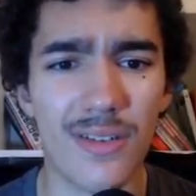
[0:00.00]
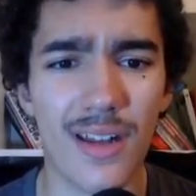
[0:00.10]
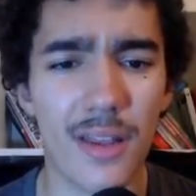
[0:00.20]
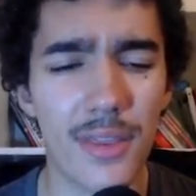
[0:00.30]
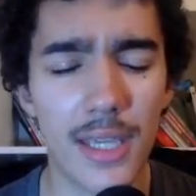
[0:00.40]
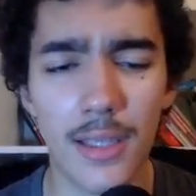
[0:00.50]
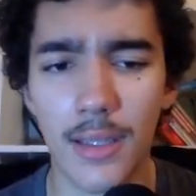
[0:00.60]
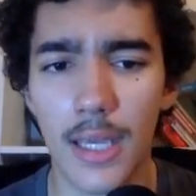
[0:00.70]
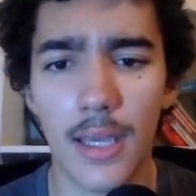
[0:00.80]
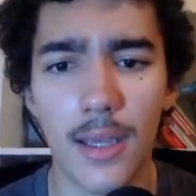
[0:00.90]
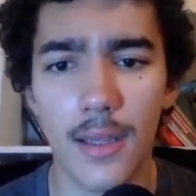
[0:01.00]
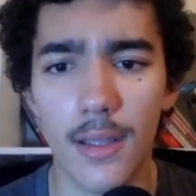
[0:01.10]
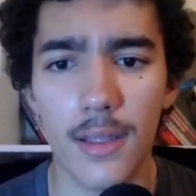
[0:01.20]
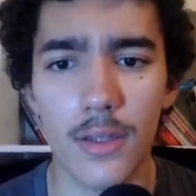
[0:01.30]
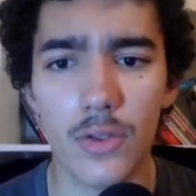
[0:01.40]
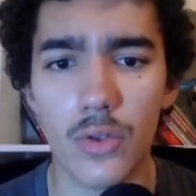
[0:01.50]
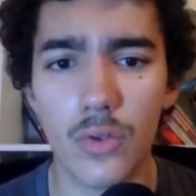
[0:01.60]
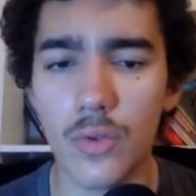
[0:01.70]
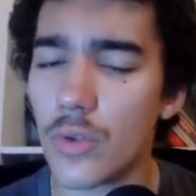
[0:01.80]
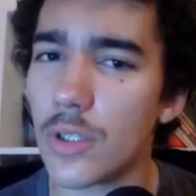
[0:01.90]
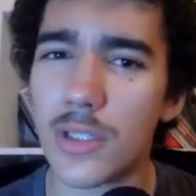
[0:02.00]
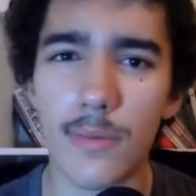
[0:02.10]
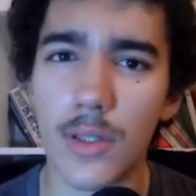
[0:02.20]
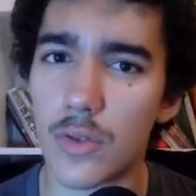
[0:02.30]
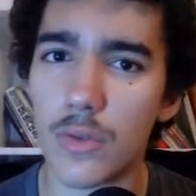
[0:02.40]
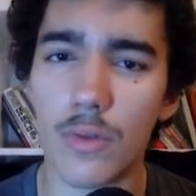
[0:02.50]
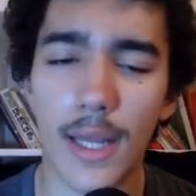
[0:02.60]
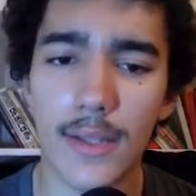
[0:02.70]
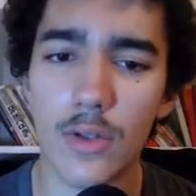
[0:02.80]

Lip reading: Nothing too good to be true, like